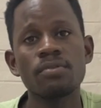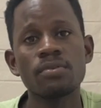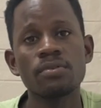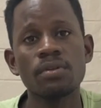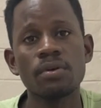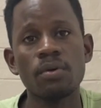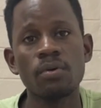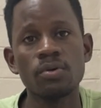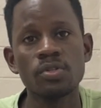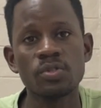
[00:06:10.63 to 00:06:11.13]
to
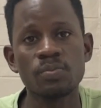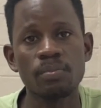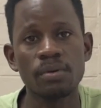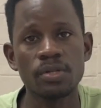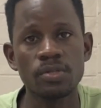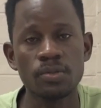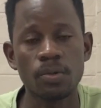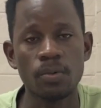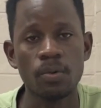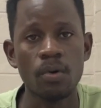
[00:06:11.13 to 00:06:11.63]
the
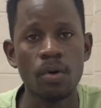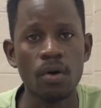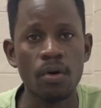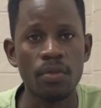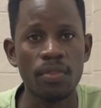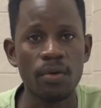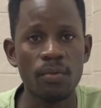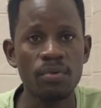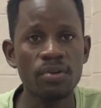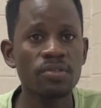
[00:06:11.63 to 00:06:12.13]
hospital,
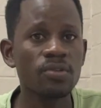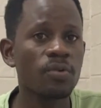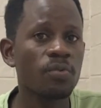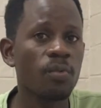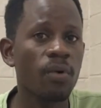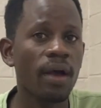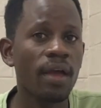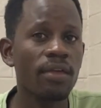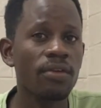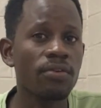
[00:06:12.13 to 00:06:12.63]
the reason
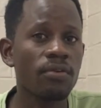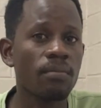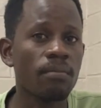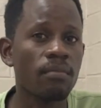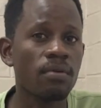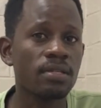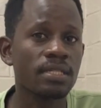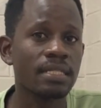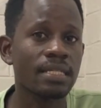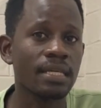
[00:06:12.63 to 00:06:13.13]
why you
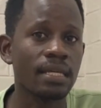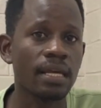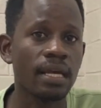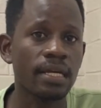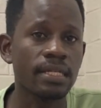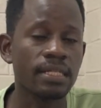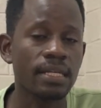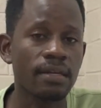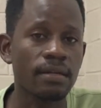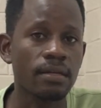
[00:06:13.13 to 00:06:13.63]
mostly
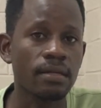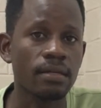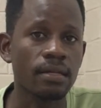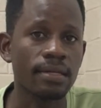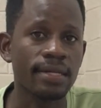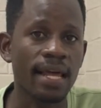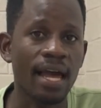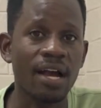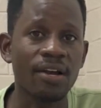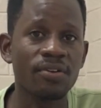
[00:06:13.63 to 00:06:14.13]
get
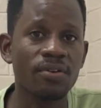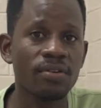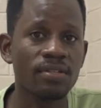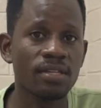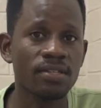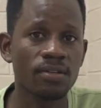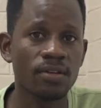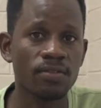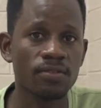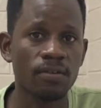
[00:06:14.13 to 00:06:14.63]

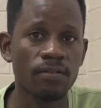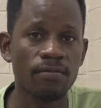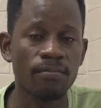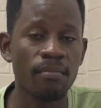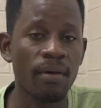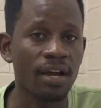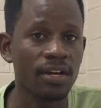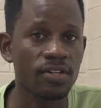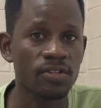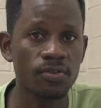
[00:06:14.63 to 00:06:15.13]
diagnoses of
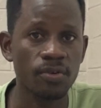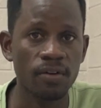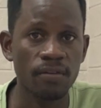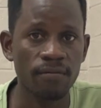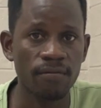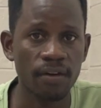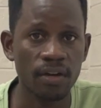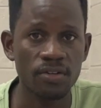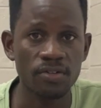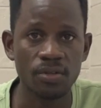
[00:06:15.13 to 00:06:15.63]
bacterial
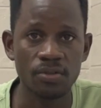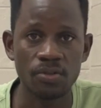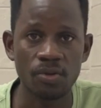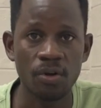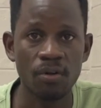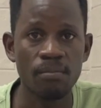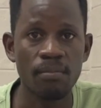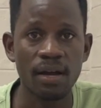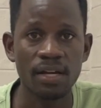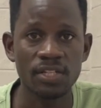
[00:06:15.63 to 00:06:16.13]
infections or
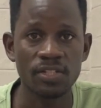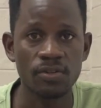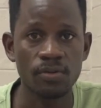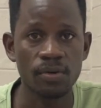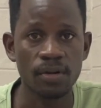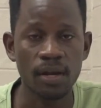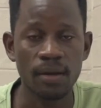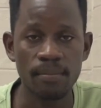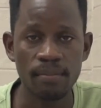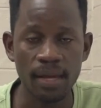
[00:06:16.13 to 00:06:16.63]

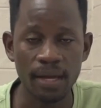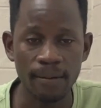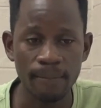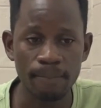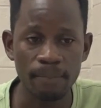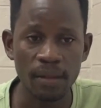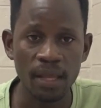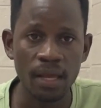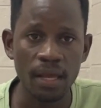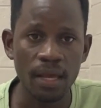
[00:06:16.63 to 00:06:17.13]
bacteremia,
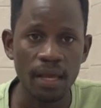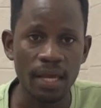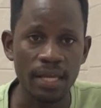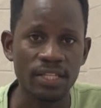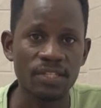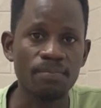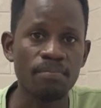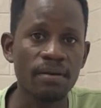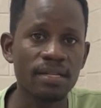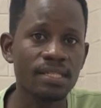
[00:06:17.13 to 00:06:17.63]

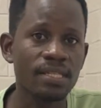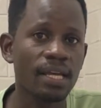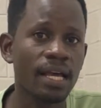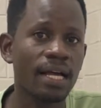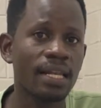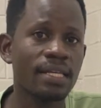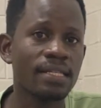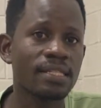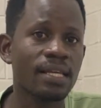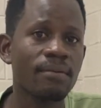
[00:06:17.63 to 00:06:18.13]
it's
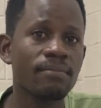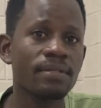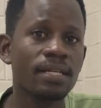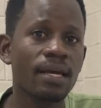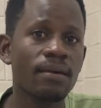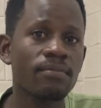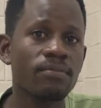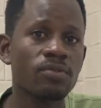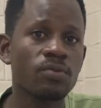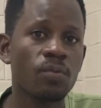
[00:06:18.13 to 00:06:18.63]
basically
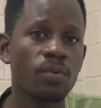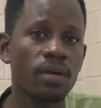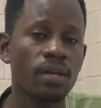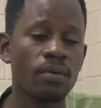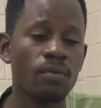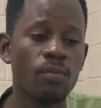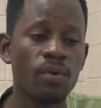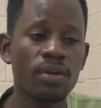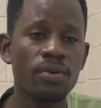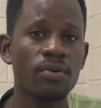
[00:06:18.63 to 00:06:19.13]
sometimes
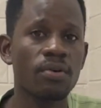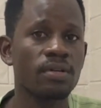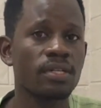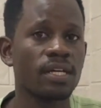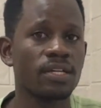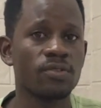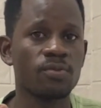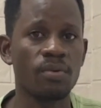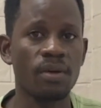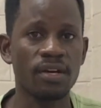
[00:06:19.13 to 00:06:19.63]
when we
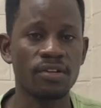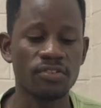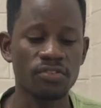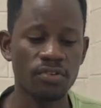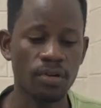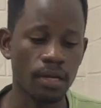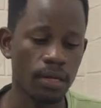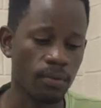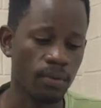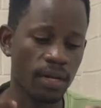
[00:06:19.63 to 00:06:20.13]
doctors we are
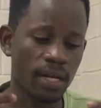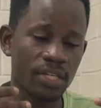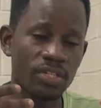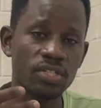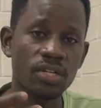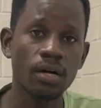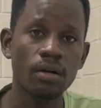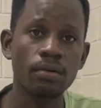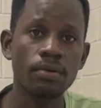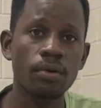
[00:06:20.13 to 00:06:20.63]
trained, when
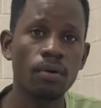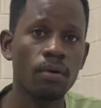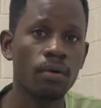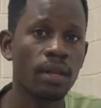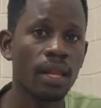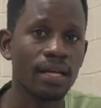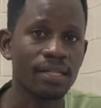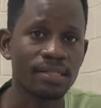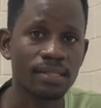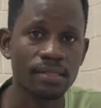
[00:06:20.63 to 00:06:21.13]

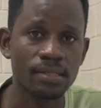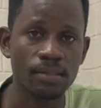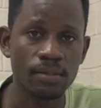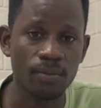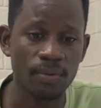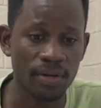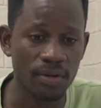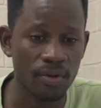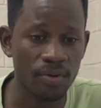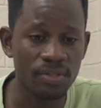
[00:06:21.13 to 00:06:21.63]

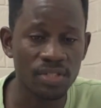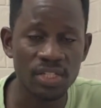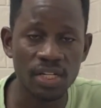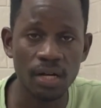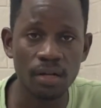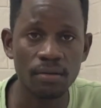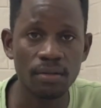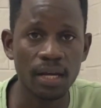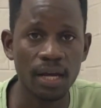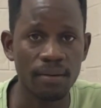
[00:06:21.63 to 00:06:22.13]
your
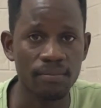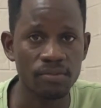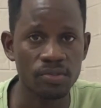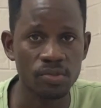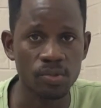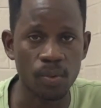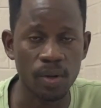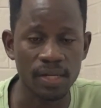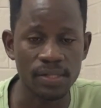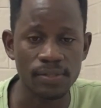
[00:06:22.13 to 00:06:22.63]
child comes
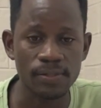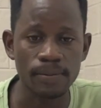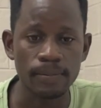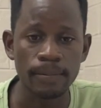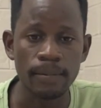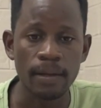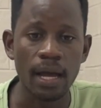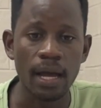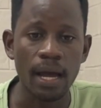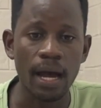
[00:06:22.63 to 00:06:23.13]
to us,
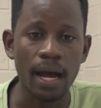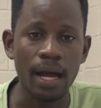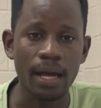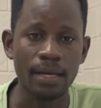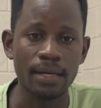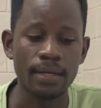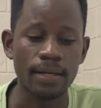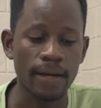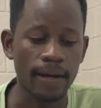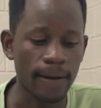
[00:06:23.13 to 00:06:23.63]

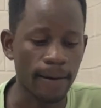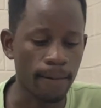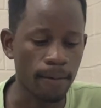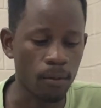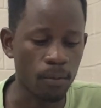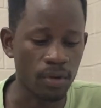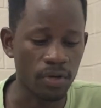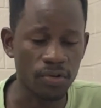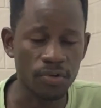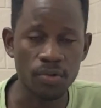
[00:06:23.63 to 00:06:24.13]
and
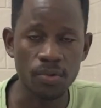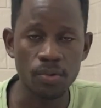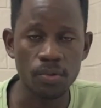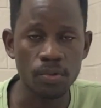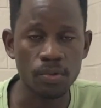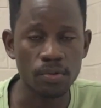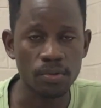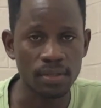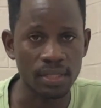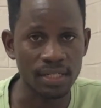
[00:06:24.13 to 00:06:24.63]
we
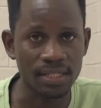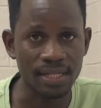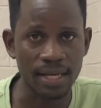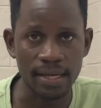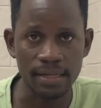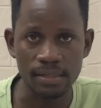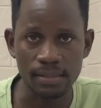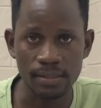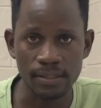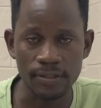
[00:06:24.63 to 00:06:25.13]
do the
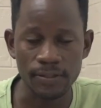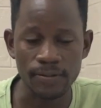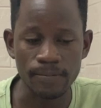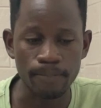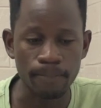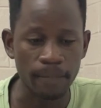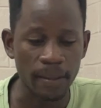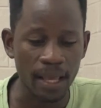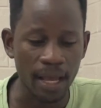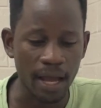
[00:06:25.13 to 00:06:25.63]
tests,
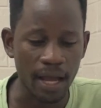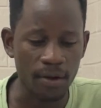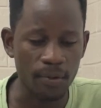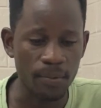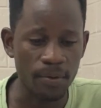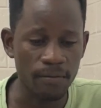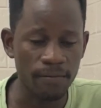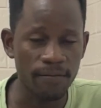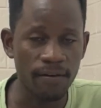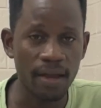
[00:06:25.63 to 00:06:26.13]
and
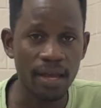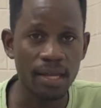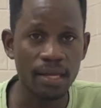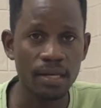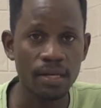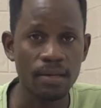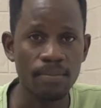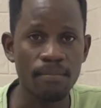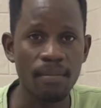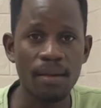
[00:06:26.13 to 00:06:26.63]
we
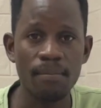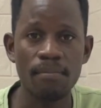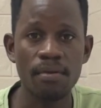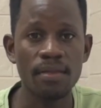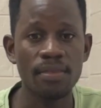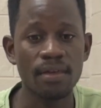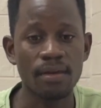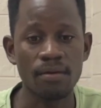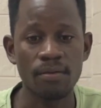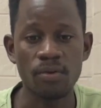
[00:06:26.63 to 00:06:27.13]
find maybe
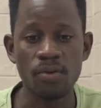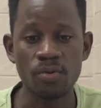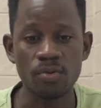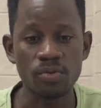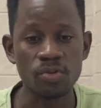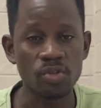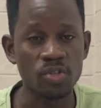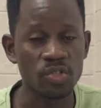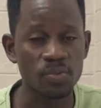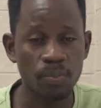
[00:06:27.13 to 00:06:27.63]
that you
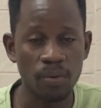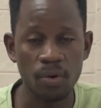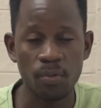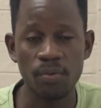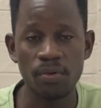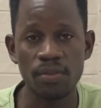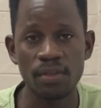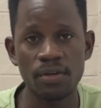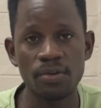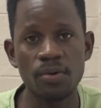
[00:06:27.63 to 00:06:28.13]
spoke
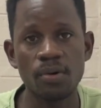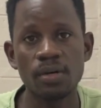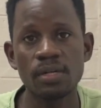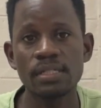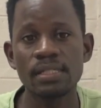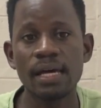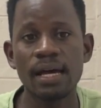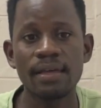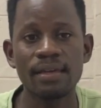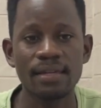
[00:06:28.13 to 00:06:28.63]
with the
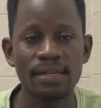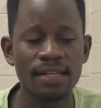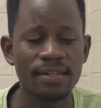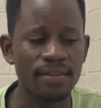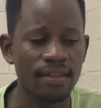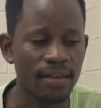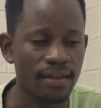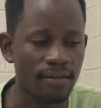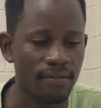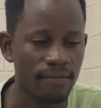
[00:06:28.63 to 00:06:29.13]
doctor, he did
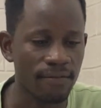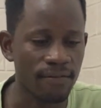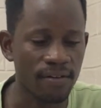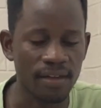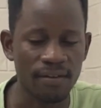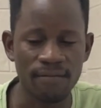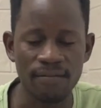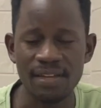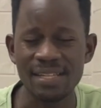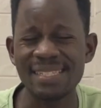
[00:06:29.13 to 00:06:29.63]
the
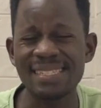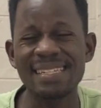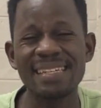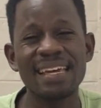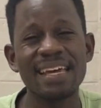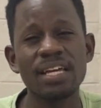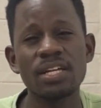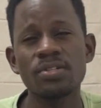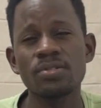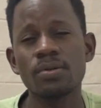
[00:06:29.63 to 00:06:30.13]

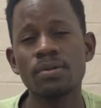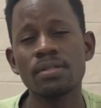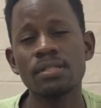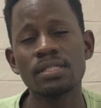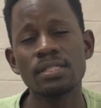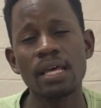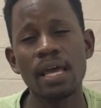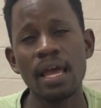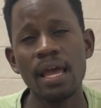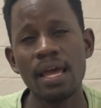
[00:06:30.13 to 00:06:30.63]

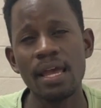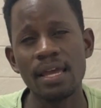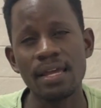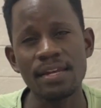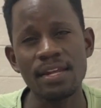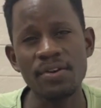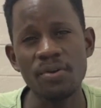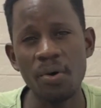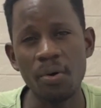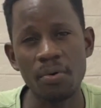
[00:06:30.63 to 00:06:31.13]
investigations, he
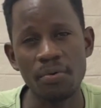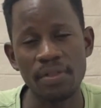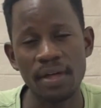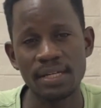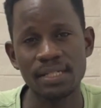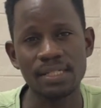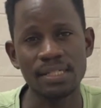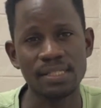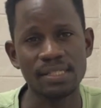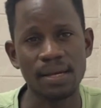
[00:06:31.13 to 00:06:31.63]
did all
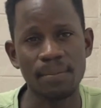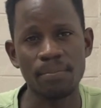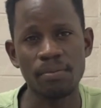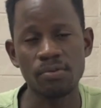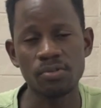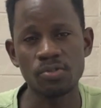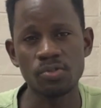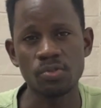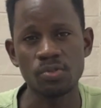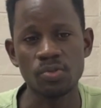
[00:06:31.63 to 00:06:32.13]
that he's
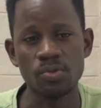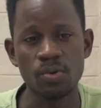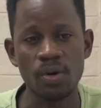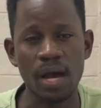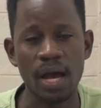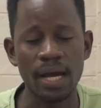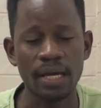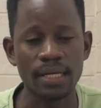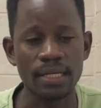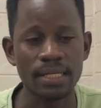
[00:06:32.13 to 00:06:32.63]
supposed to do,
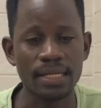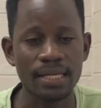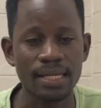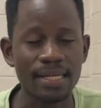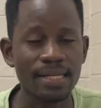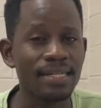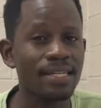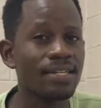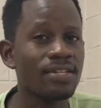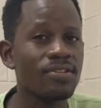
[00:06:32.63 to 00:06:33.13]
and he
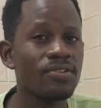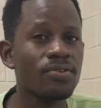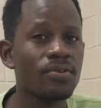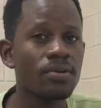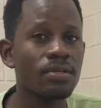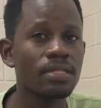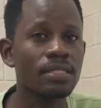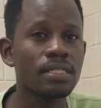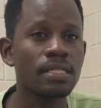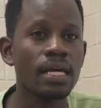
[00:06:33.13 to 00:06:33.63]
did
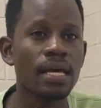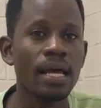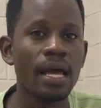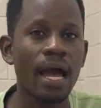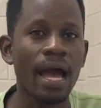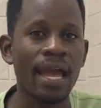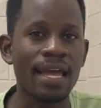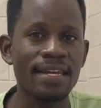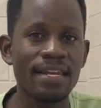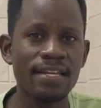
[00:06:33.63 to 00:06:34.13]
not
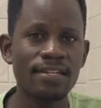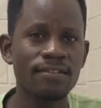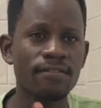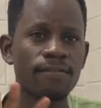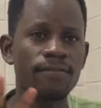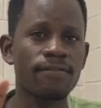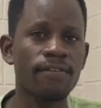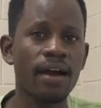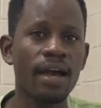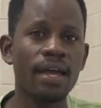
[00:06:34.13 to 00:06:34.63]

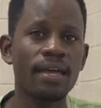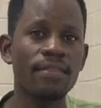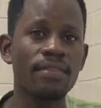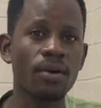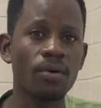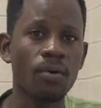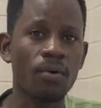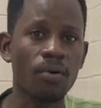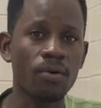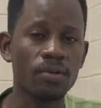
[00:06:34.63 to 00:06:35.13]
identify the
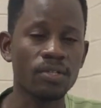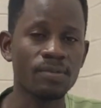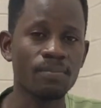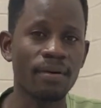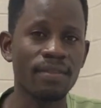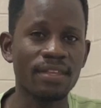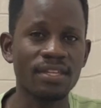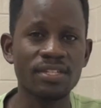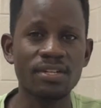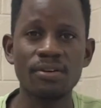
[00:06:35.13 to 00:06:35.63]
cause,
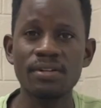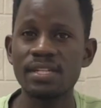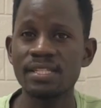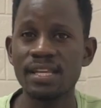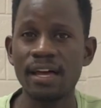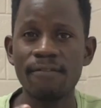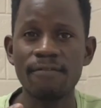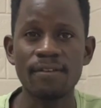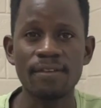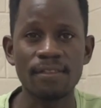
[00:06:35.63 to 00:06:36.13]
but the child is
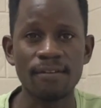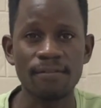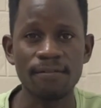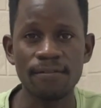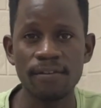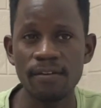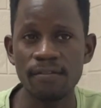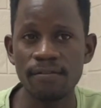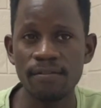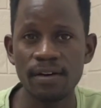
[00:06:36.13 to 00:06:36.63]
having the
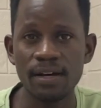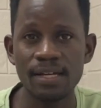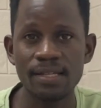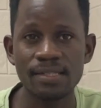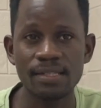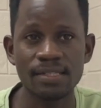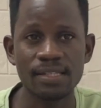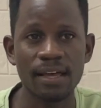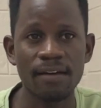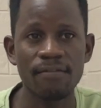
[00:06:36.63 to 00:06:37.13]
fevers,
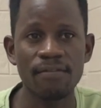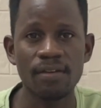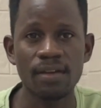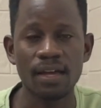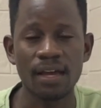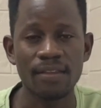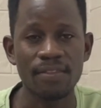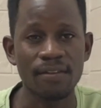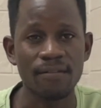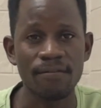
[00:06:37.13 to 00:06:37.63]
is
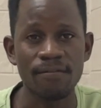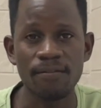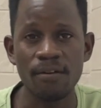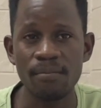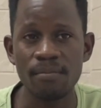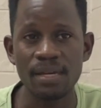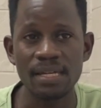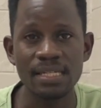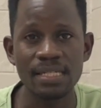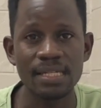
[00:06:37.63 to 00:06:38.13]
having the
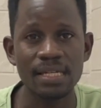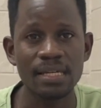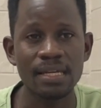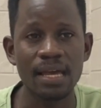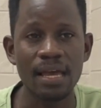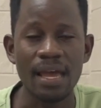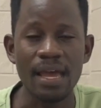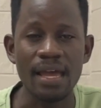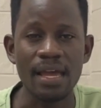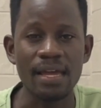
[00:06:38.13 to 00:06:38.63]
vomiting,
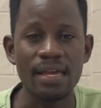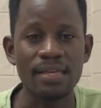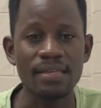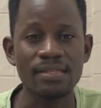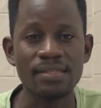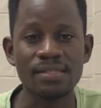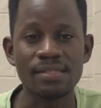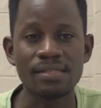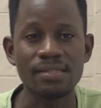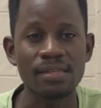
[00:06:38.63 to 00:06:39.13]

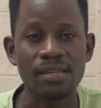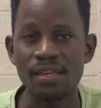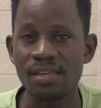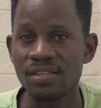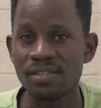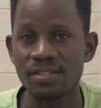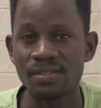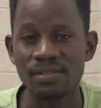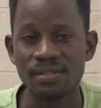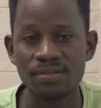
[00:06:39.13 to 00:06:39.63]
is
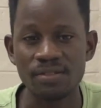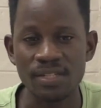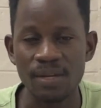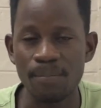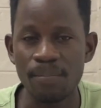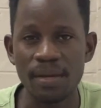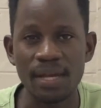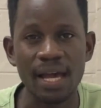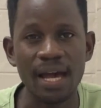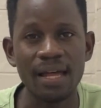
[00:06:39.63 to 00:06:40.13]

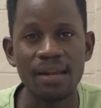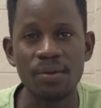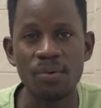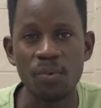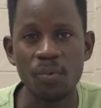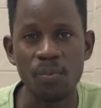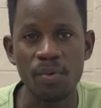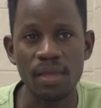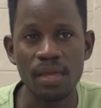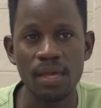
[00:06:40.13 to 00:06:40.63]
typically
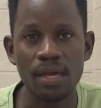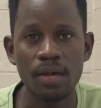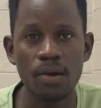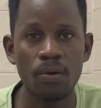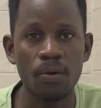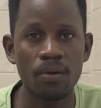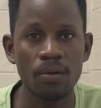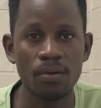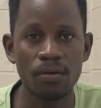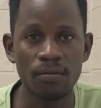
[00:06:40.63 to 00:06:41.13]
weak,
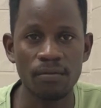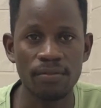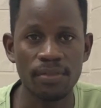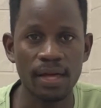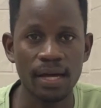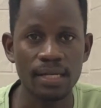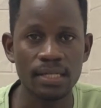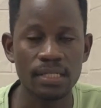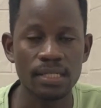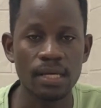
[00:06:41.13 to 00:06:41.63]
all of
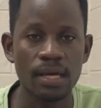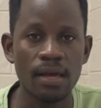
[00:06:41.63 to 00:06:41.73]
that.